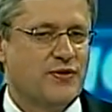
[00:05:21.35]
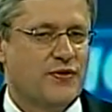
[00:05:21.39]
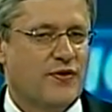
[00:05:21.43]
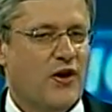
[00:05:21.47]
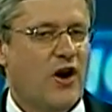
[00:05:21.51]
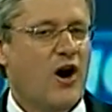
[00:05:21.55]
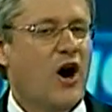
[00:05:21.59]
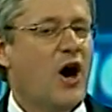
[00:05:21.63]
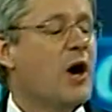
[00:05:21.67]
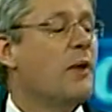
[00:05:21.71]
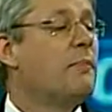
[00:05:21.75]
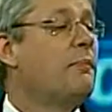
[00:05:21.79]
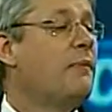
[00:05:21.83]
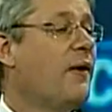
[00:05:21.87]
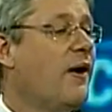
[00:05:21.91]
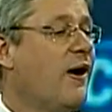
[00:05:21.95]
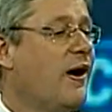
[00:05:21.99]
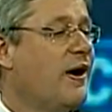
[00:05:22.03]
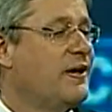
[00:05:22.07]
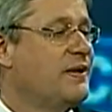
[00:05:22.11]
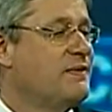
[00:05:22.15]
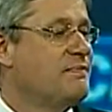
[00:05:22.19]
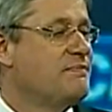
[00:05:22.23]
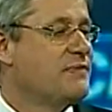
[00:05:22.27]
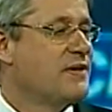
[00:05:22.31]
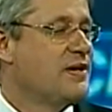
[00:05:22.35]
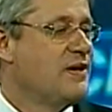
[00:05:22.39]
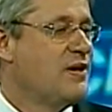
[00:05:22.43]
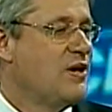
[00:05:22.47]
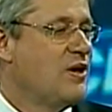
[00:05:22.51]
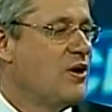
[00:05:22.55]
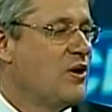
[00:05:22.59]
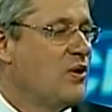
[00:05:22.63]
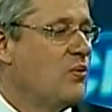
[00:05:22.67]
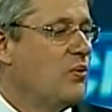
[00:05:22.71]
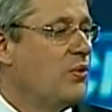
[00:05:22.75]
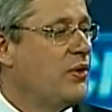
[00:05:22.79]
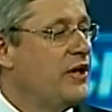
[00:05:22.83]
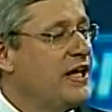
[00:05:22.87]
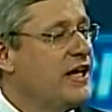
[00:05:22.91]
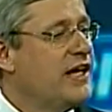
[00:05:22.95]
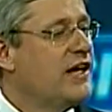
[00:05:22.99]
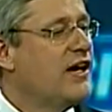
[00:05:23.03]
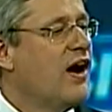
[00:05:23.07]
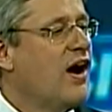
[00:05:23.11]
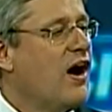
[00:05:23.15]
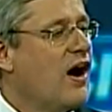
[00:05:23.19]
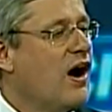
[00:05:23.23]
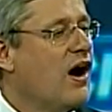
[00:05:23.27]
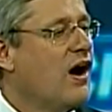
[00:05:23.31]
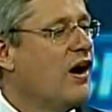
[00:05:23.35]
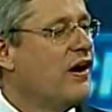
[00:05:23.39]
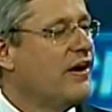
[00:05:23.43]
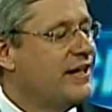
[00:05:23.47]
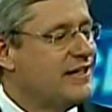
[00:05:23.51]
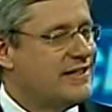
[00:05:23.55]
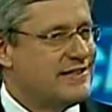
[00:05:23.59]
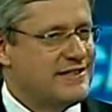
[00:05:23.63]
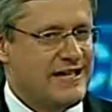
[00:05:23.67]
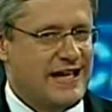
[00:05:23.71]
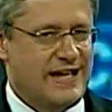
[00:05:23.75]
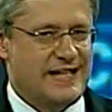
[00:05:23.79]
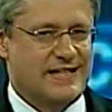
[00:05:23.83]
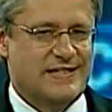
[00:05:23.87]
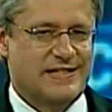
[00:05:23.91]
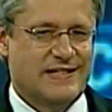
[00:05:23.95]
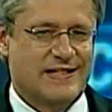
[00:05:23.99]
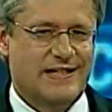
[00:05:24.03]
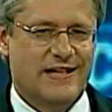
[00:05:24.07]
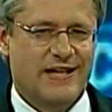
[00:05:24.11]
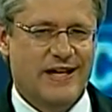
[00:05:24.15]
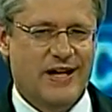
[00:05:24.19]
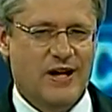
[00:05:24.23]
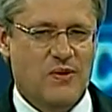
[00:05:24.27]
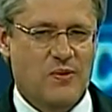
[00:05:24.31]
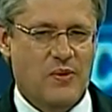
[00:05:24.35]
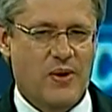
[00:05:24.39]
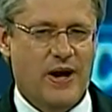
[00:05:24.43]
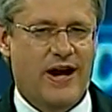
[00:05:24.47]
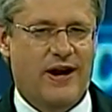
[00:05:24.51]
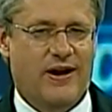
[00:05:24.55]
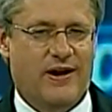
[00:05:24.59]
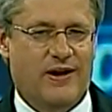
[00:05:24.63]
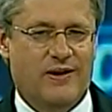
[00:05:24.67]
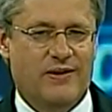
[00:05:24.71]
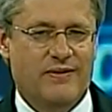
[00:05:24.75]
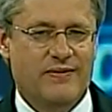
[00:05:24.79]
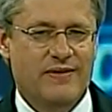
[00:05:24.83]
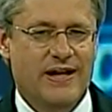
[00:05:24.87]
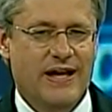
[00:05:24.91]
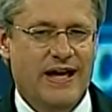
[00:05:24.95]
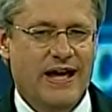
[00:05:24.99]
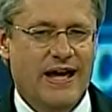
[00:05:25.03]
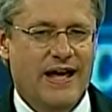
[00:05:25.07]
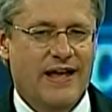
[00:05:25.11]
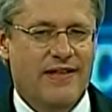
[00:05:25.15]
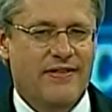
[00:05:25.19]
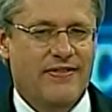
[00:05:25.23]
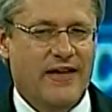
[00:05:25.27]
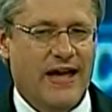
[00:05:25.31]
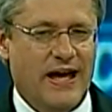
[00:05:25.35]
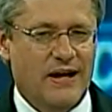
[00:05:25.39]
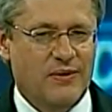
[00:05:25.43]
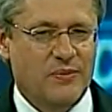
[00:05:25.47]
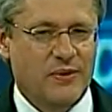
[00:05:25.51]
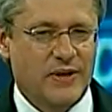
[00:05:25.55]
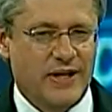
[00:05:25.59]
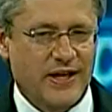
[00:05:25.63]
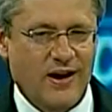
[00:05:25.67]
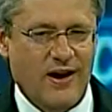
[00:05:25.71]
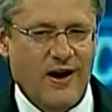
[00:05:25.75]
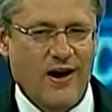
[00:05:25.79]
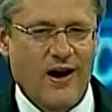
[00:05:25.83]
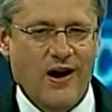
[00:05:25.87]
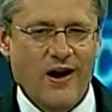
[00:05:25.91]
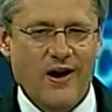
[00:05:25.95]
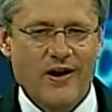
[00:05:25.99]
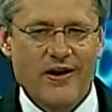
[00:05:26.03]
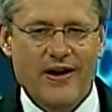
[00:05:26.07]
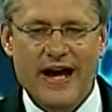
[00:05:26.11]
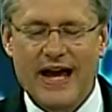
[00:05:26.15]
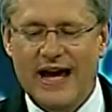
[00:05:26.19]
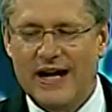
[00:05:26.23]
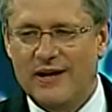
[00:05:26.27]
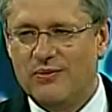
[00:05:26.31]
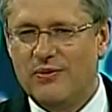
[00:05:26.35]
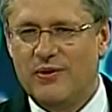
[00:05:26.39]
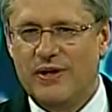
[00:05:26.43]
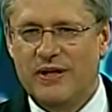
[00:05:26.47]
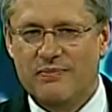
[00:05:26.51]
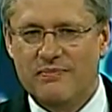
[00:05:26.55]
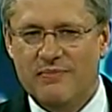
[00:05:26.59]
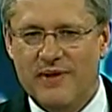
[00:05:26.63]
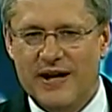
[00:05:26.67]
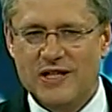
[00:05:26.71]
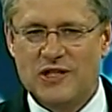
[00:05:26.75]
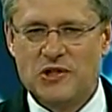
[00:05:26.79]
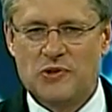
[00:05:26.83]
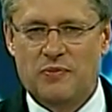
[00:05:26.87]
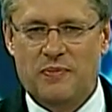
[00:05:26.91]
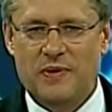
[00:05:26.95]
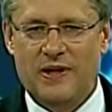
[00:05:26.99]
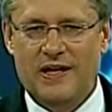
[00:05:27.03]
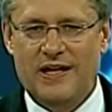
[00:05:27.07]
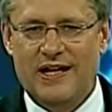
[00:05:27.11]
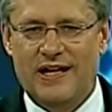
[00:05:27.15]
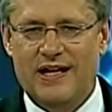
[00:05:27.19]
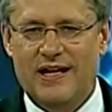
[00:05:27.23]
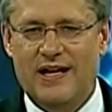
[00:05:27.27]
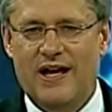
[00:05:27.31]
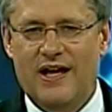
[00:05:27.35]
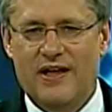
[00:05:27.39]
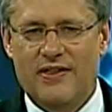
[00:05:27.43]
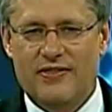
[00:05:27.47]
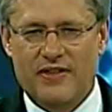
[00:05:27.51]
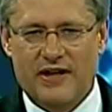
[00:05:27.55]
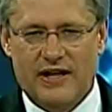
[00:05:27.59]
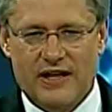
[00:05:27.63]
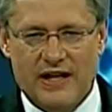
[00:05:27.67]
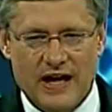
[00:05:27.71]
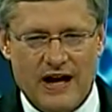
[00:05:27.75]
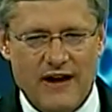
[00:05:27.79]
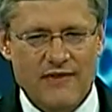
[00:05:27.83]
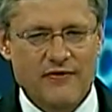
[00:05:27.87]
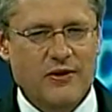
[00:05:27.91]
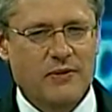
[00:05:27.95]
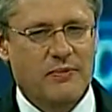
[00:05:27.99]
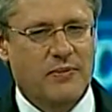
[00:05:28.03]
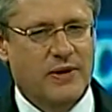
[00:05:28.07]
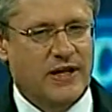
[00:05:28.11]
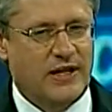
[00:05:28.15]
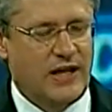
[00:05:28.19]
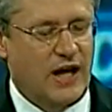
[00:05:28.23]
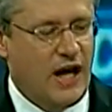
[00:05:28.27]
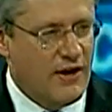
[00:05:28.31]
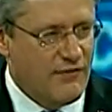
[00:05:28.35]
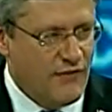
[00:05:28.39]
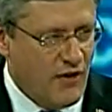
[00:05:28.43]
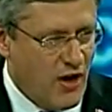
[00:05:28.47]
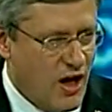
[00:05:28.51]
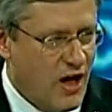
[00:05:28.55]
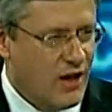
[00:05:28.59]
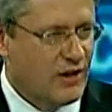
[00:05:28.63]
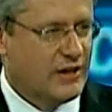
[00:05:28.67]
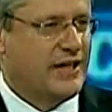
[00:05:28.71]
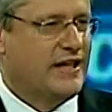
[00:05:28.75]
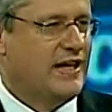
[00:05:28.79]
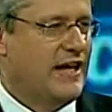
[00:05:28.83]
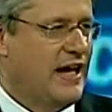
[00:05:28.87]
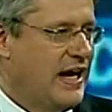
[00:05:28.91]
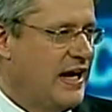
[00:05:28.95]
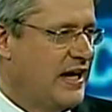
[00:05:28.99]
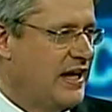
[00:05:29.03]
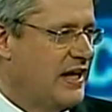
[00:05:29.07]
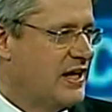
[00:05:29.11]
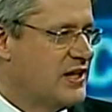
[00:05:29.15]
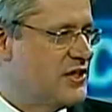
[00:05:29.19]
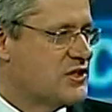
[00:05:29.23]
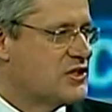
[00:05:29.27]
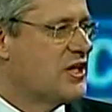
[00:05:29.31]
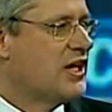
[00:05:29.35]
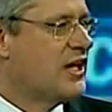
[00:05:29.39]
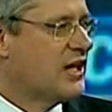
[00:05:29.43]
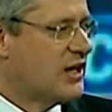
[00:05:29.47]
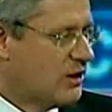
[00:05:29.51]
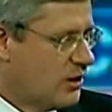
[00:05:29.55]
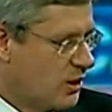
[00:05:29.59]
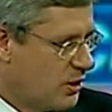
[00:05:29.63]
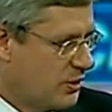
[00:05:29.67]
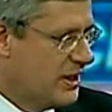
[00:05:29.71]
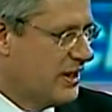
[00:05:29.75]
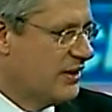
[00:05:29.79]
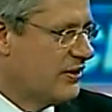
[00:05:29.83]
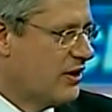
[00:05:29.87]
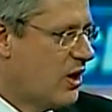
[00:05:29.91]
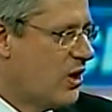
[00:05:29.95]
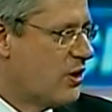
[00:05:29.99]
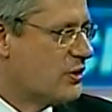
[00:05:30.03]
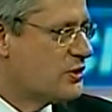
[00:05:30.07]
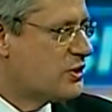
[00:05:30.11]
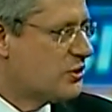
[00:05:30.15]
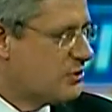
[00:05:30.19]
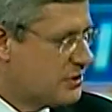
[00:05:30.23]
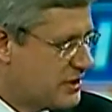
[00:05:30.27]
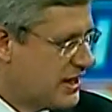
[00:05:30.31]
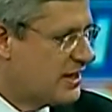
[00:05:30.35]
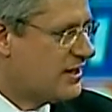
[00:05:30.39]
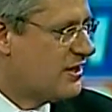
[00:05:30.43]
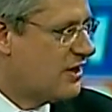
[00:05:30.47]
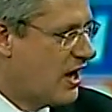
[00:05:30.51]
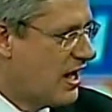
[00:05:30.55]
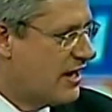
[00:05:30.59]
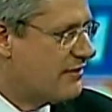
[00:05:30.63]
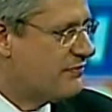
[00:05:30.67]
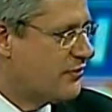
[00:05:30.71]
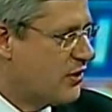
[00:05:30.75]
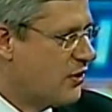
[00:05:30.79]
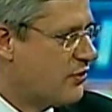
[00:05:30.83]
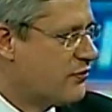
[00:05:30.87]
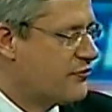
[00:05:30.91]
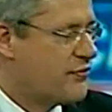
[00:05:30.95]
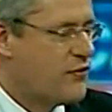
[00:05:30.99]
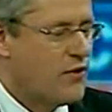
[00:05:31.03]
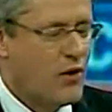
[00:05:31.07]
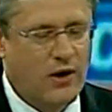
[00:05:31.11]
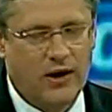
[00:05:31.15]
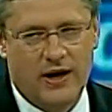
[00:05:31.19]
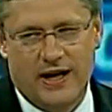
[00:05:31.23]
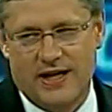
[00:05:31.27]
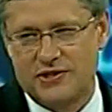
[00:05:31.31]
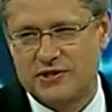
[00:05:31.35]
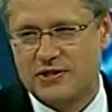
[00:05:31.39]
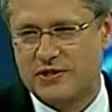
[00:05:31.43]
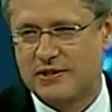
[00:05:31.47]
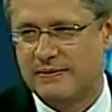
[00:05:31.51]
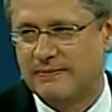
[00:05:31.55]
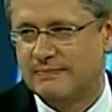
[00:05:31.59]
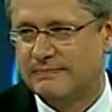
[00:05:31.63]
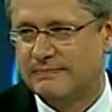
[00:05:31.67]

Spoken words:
For our part, we are intensely aware that we are and we must be the government of all Canadians, including those who did not vote for us.